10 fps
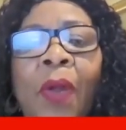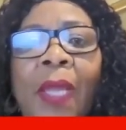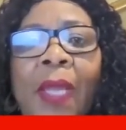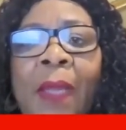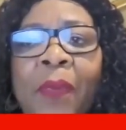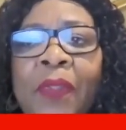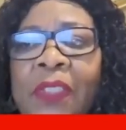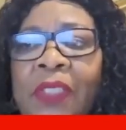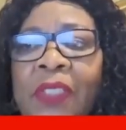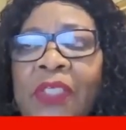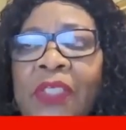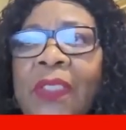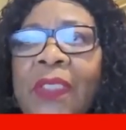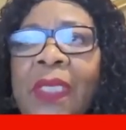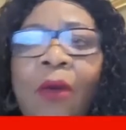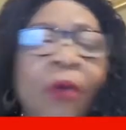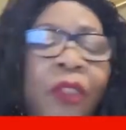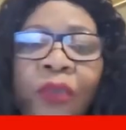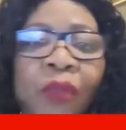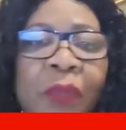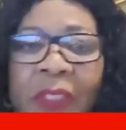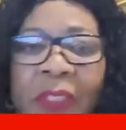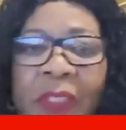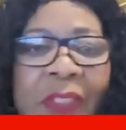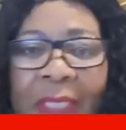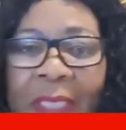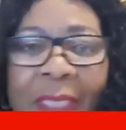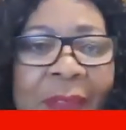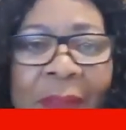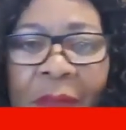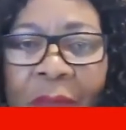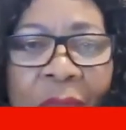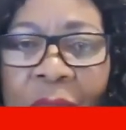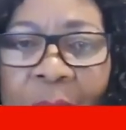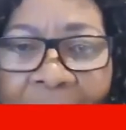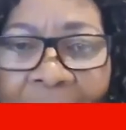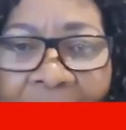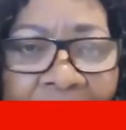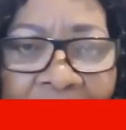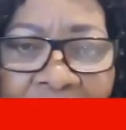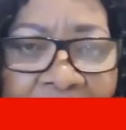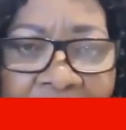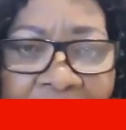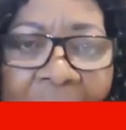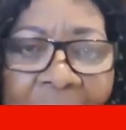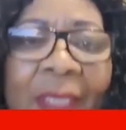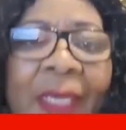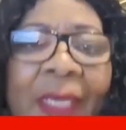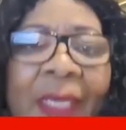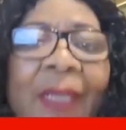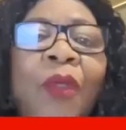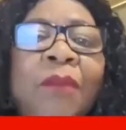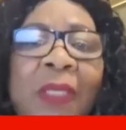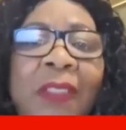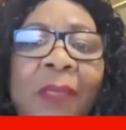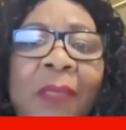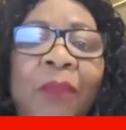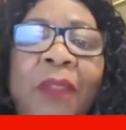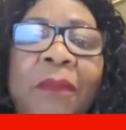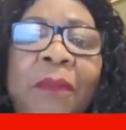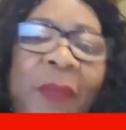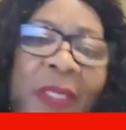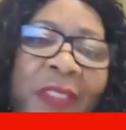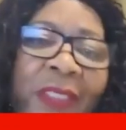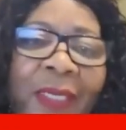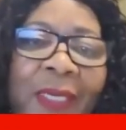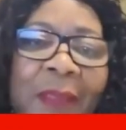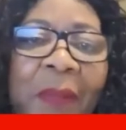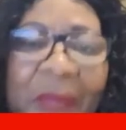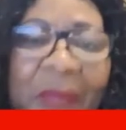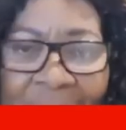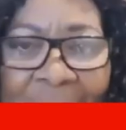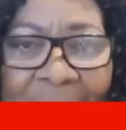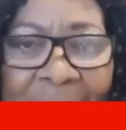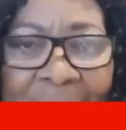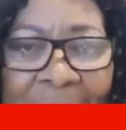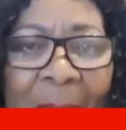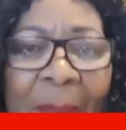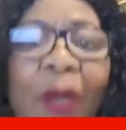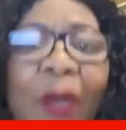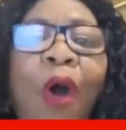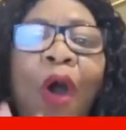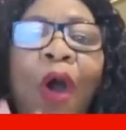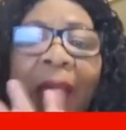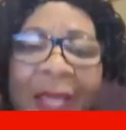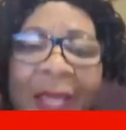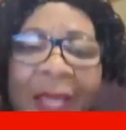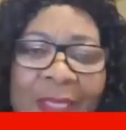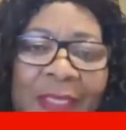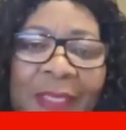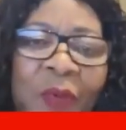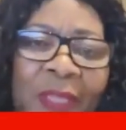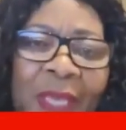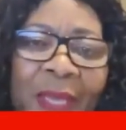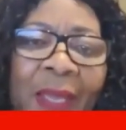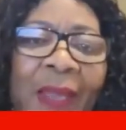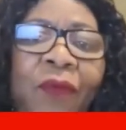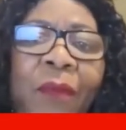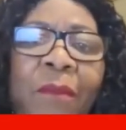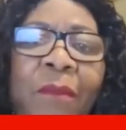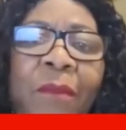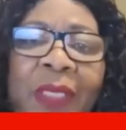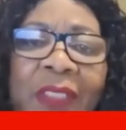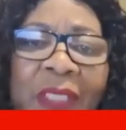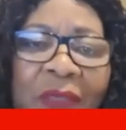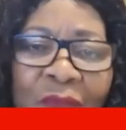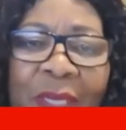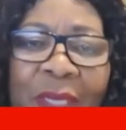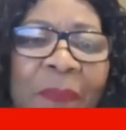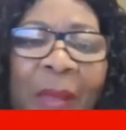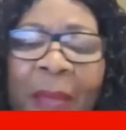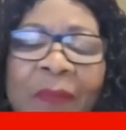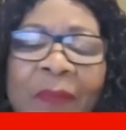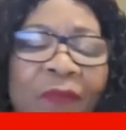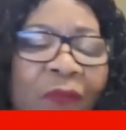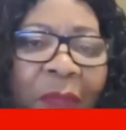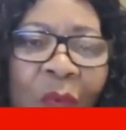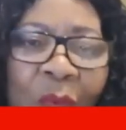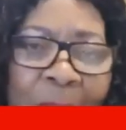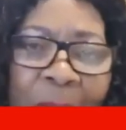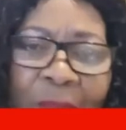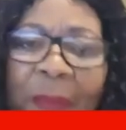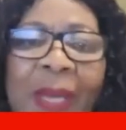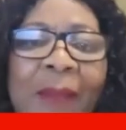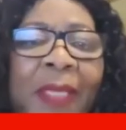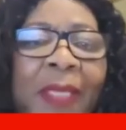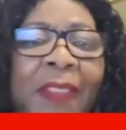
a position, there are only two positions that I did not occupy in government, and that was being deputy president and being president. But all others that were there, from being chief whip, I mean, from being whip of parliament,